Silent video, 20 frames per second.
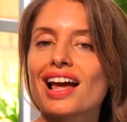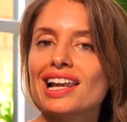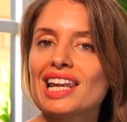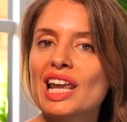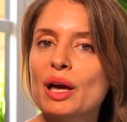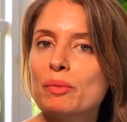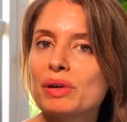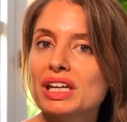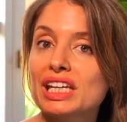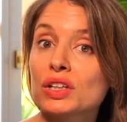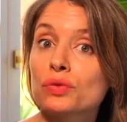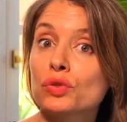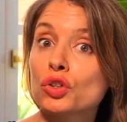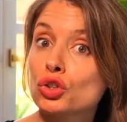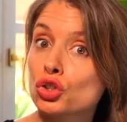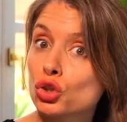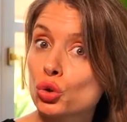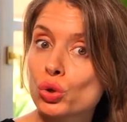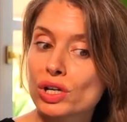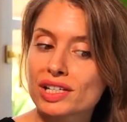Let me give you
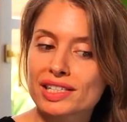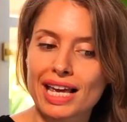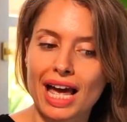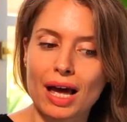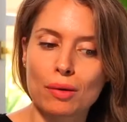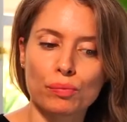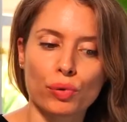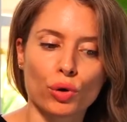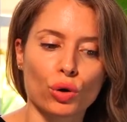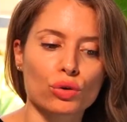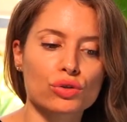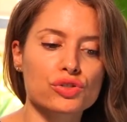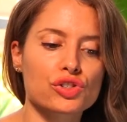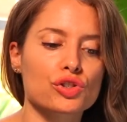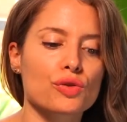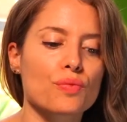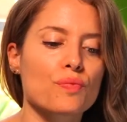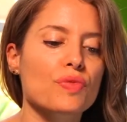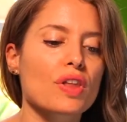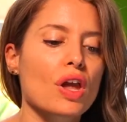2
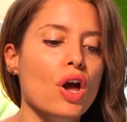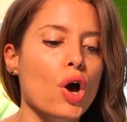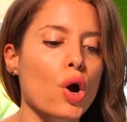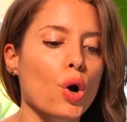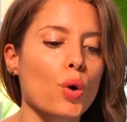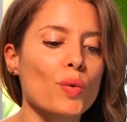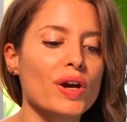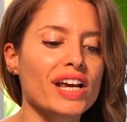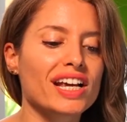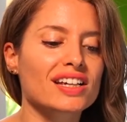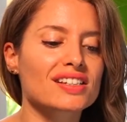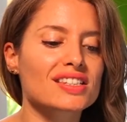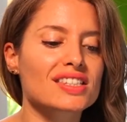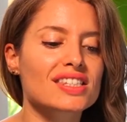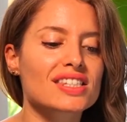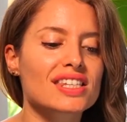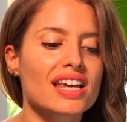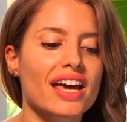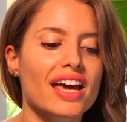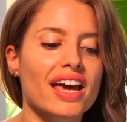examples. We can
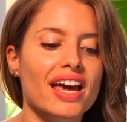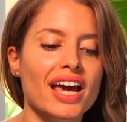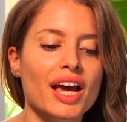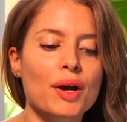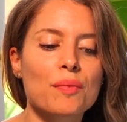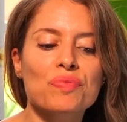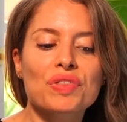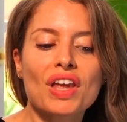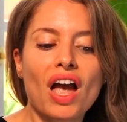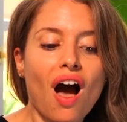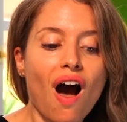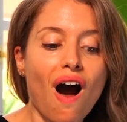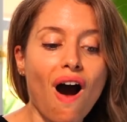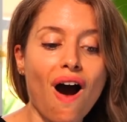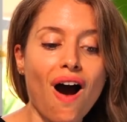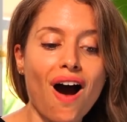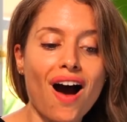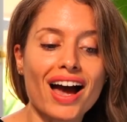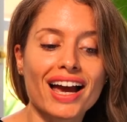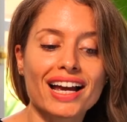say,
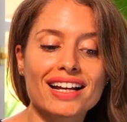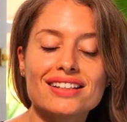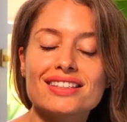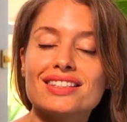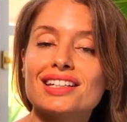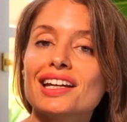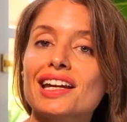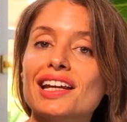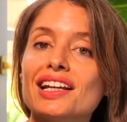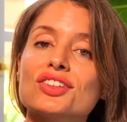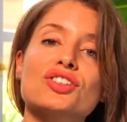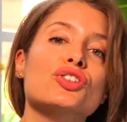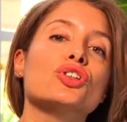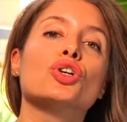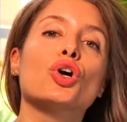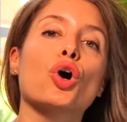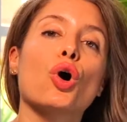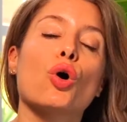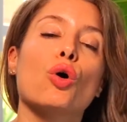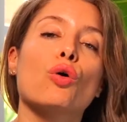I didn't
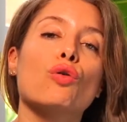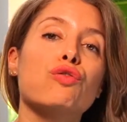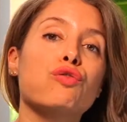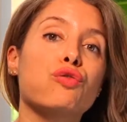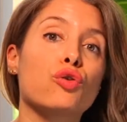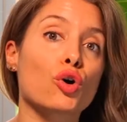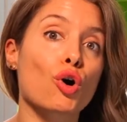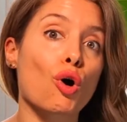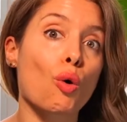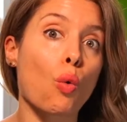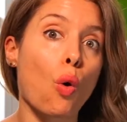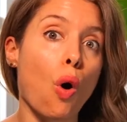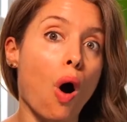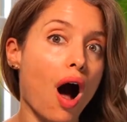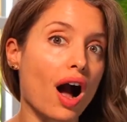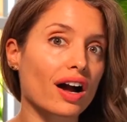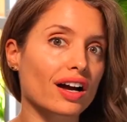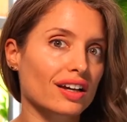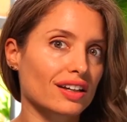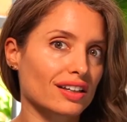go for a
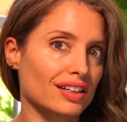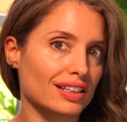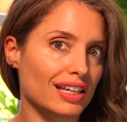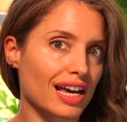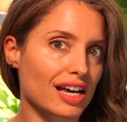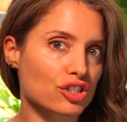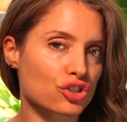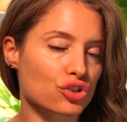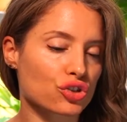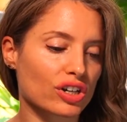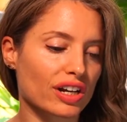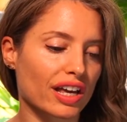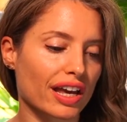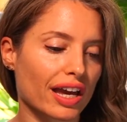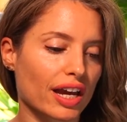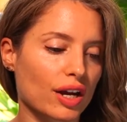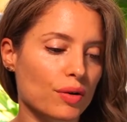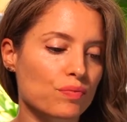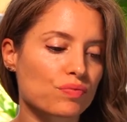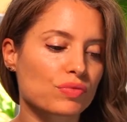walk
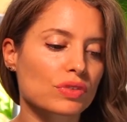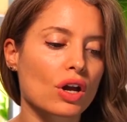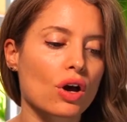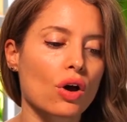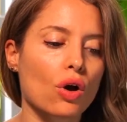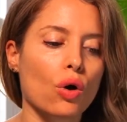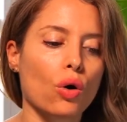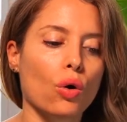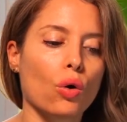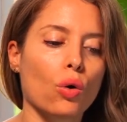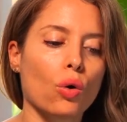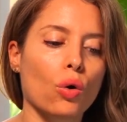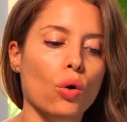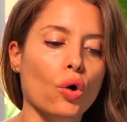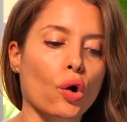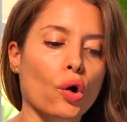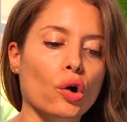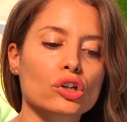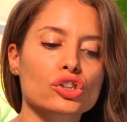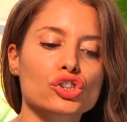yesterday,
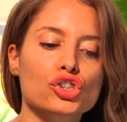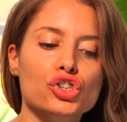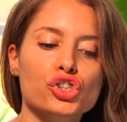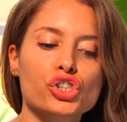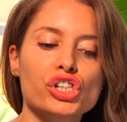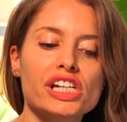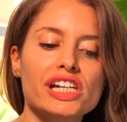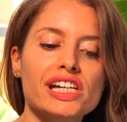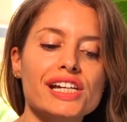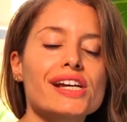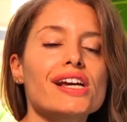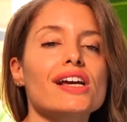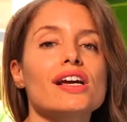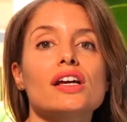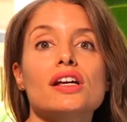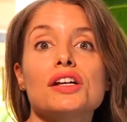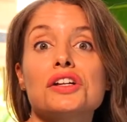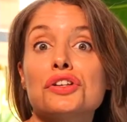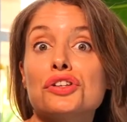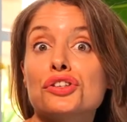or
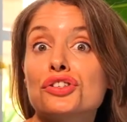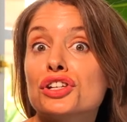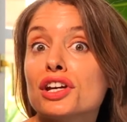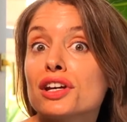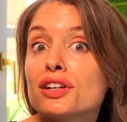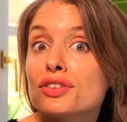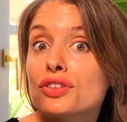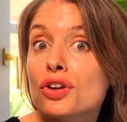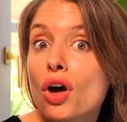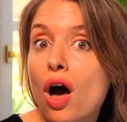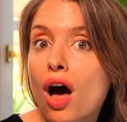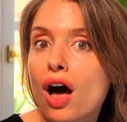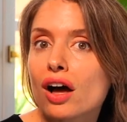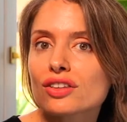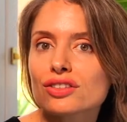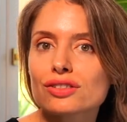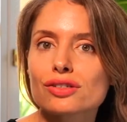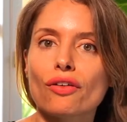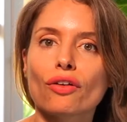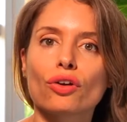she did
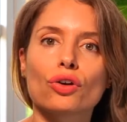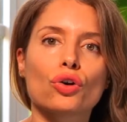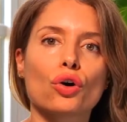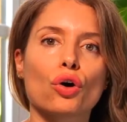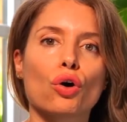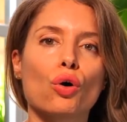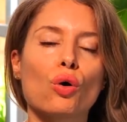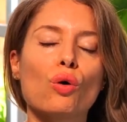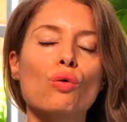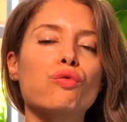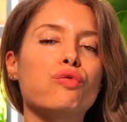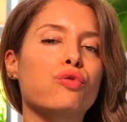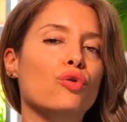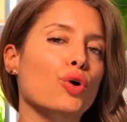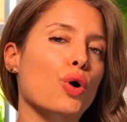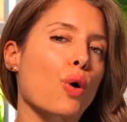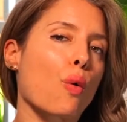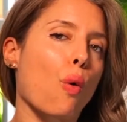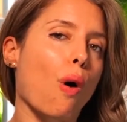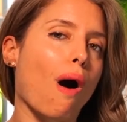not go
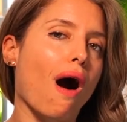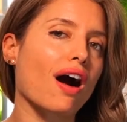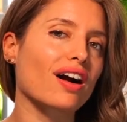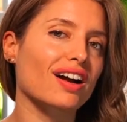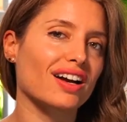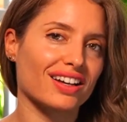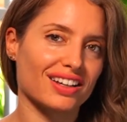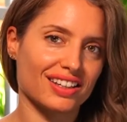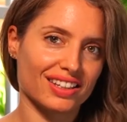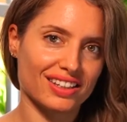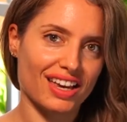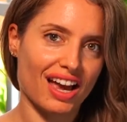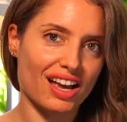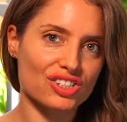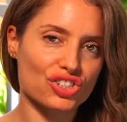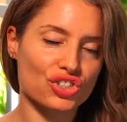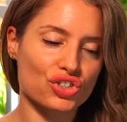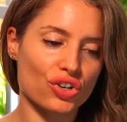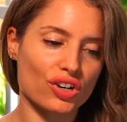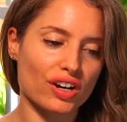for a walk
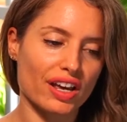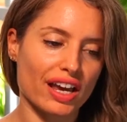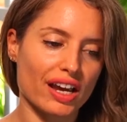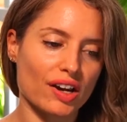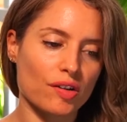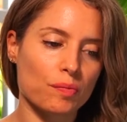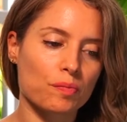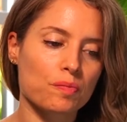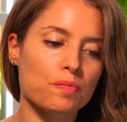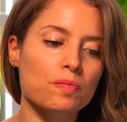yesterday.